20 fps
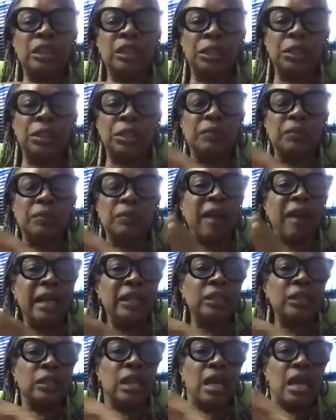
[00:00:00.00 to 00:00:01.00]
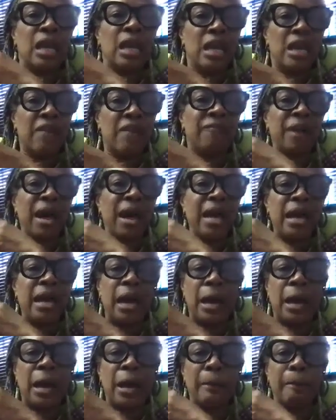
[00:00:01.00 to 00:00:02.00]
to you. If I
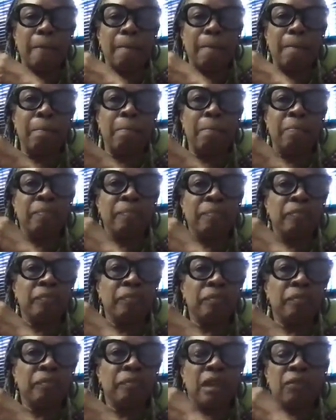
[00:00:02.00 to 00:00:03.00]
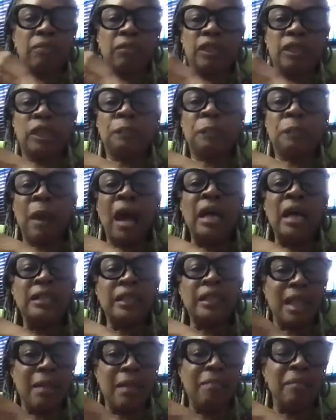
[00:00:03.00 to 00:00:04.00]

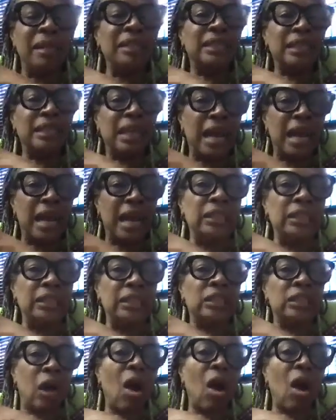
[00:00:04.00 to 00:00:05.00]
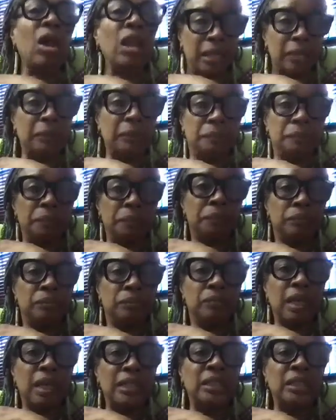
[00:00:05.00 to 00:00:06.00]
responded, that means I saw it.
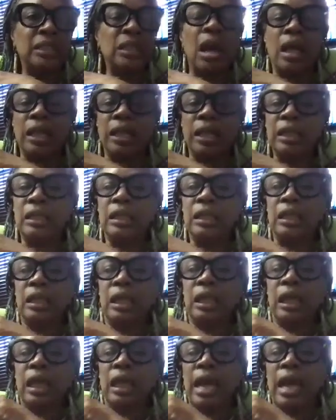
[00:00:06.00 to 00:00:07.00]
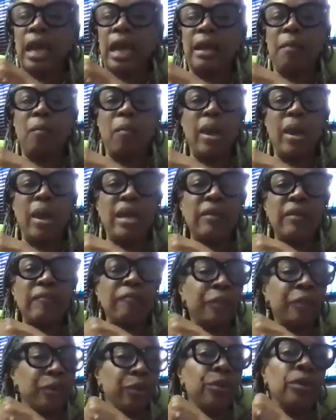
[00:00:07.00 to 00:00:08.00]
I saw it. And I'm waiting
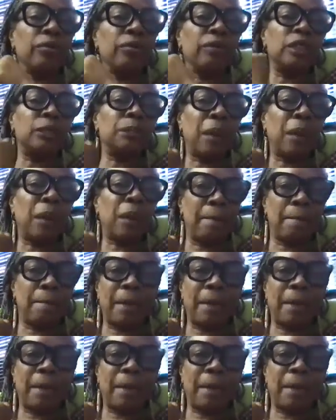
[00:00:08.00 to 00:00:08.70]
for you to respond